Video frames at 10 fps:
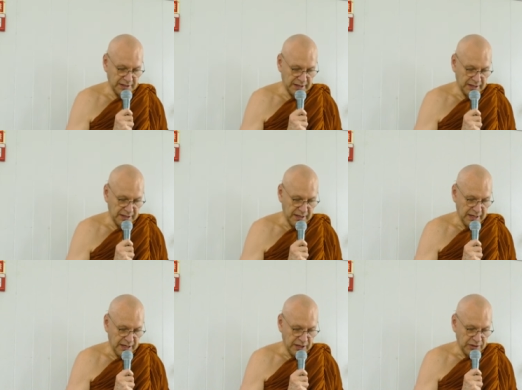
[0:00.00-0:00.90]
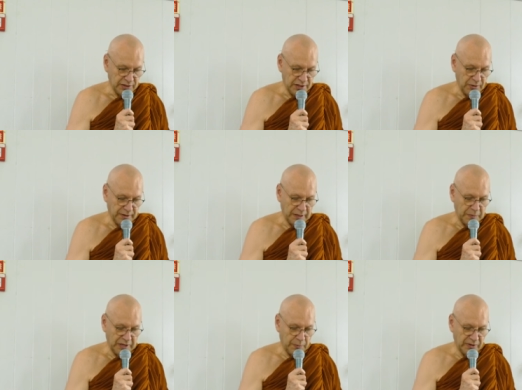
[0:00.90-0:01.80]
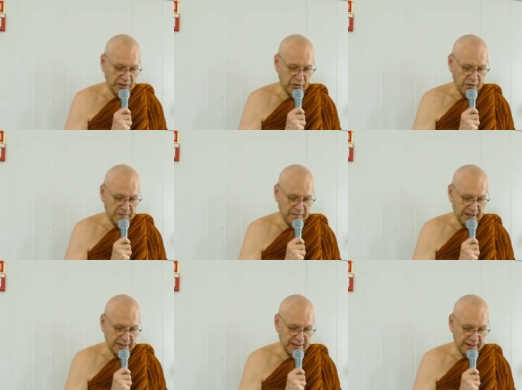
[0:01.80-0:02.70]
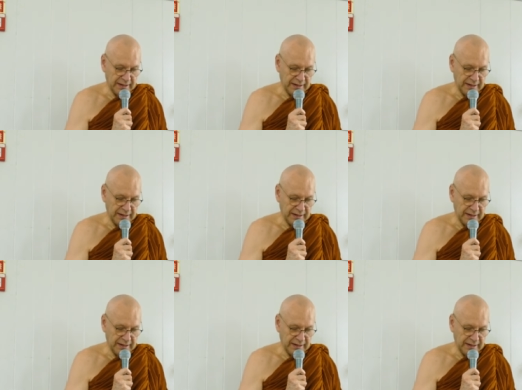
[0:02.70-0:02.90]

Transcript: Uh, just look at people in conflict. Uh.